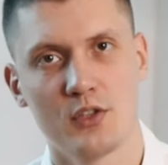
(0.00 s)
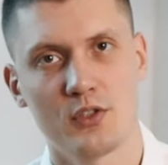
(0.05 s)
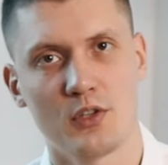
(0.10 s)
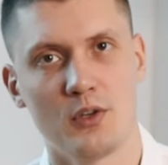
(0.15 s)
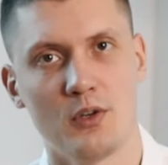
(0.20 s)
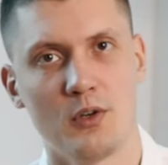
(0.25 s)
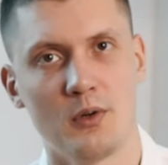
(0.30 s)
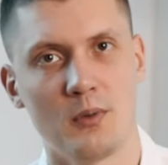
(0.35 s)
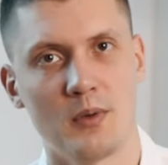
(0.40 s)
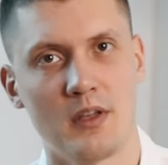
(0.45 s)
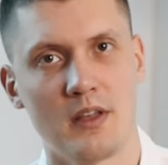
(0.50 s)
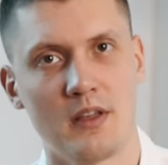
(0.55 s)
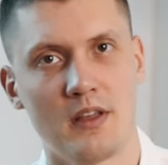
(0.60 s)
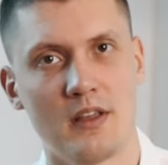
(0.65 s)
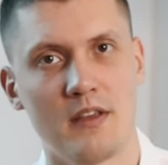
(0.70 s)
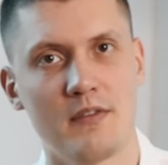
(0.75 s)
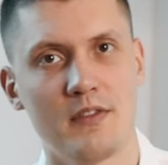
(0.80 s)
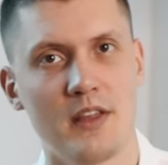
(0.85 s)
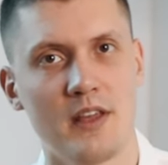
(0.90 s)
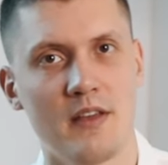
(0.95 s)
So
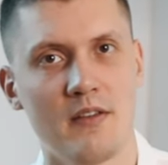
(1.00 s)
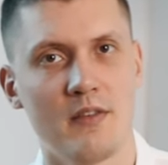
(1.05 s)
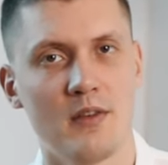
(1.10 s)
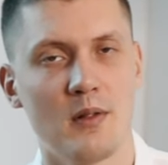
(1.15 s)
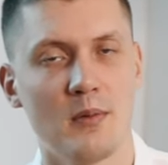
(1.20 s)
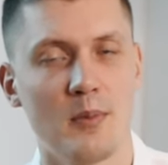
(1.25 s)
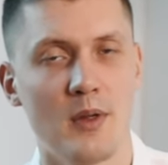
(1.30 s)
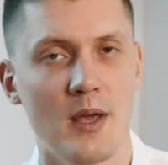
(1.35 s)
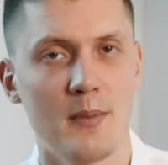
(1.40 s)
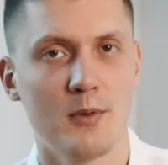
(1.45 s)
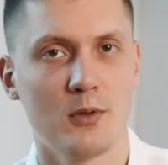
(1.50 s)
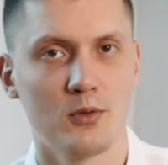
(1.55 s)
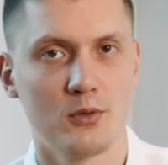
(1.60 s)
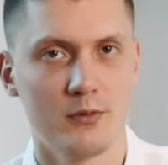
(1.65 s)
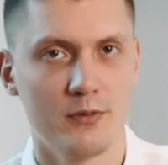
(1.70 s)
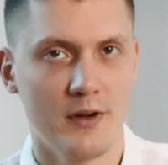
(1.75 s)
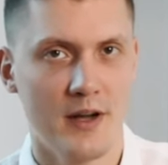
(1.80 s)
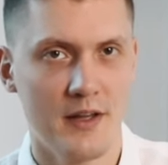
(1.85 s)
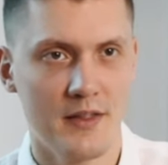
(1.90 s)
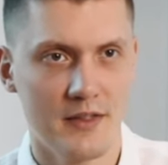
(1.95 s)
if they will be able to
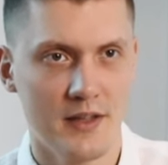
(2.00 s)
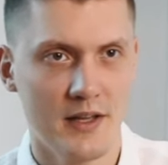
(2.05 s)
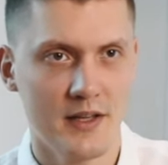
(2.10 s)
find